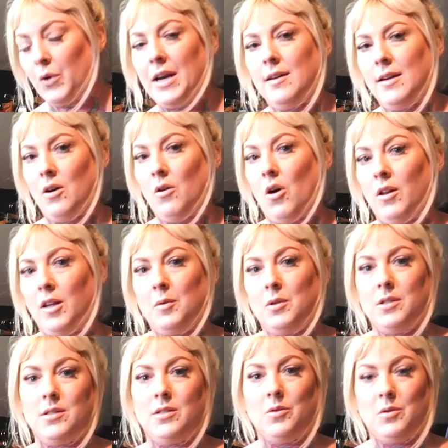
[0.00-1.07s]
Right now, all I'm
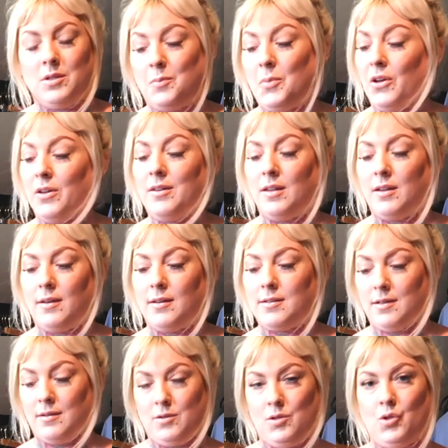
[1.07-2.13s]
gonna do is put
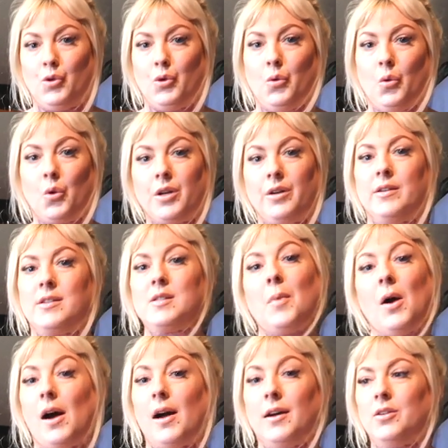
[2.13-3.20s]
things into organized
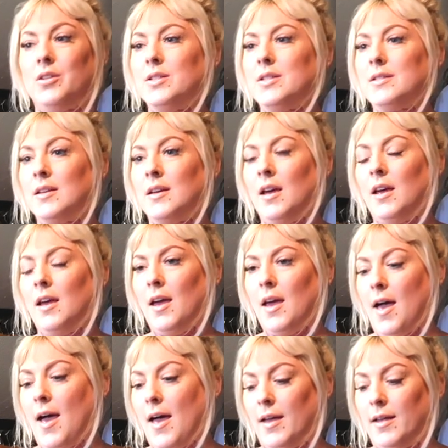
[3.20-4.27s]
piles,
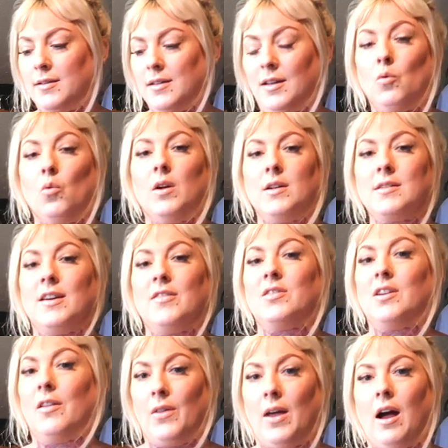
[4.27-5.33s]
and then once I've
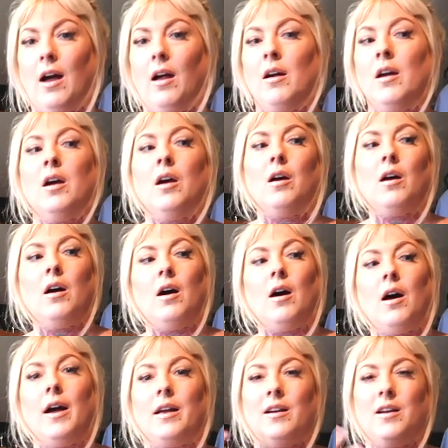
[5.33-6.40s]
done that,
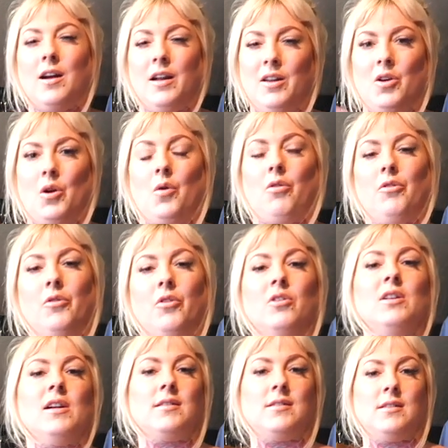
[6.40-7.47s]
I can kind of go through the
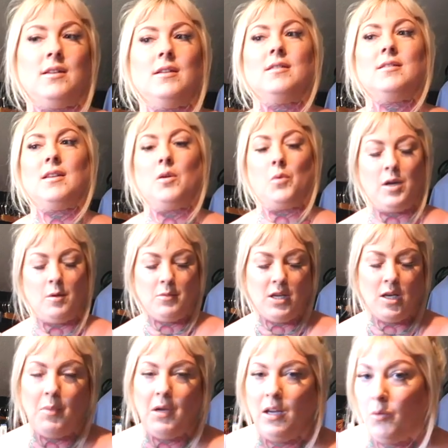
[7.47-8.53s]
closet and say what I'm
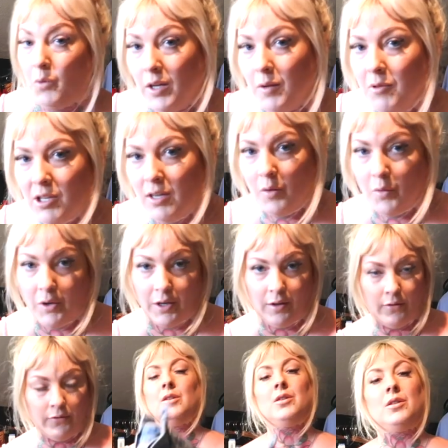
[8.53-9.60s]
keeping and what I'm getting rid
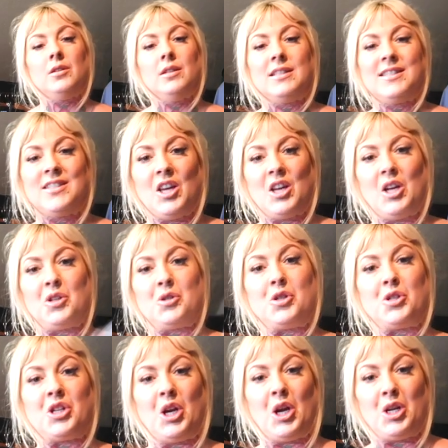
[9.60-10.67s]
of. Let's get
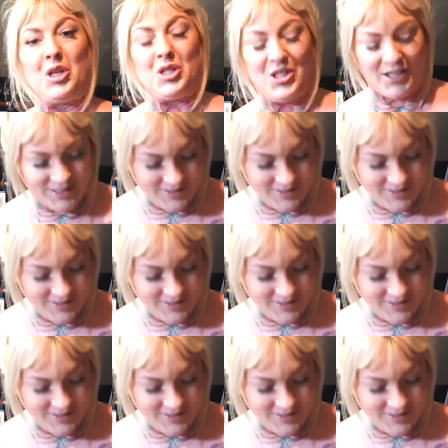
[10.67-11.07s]
entertained.